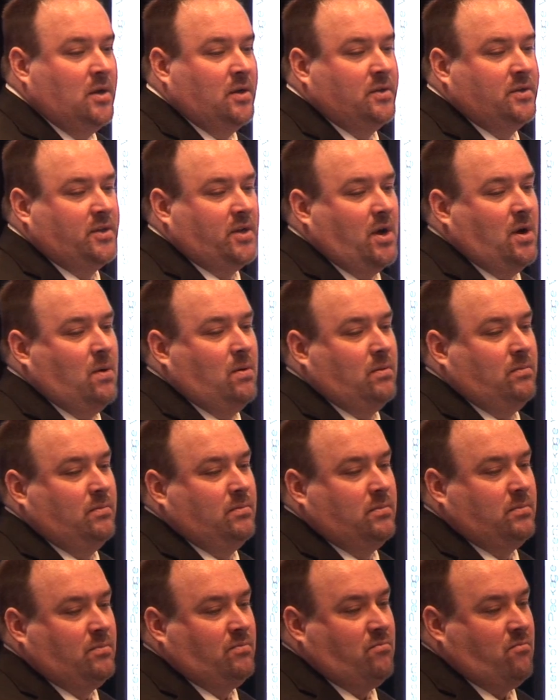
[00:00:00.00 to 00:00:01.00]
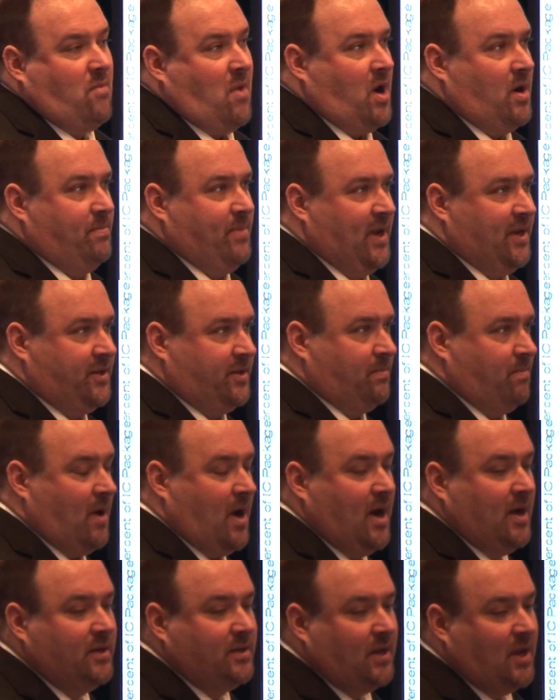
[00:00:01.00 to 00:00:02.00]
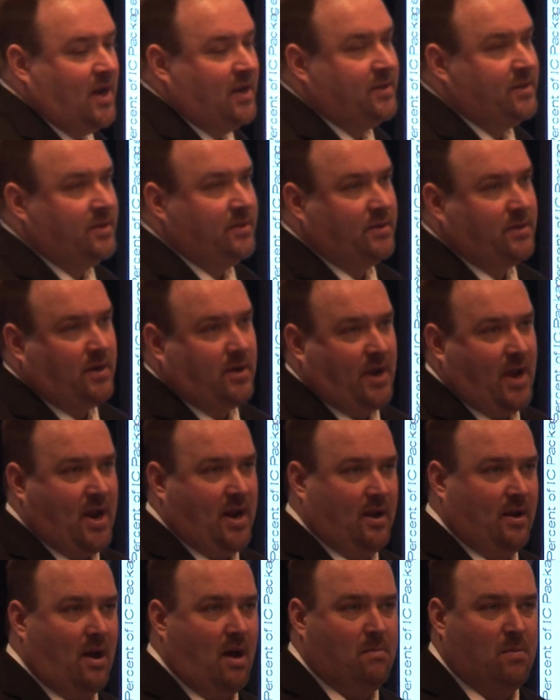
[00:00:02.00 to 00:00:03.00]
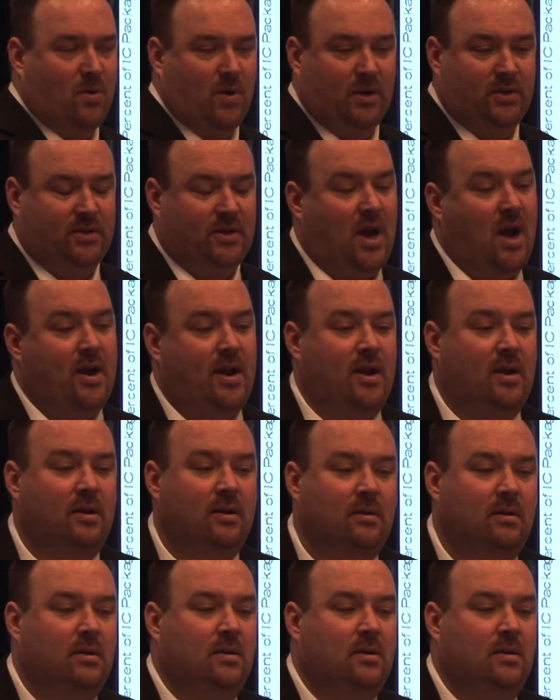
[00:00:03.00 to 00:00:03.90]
So our pizza pie slices are getting a lot more exciting.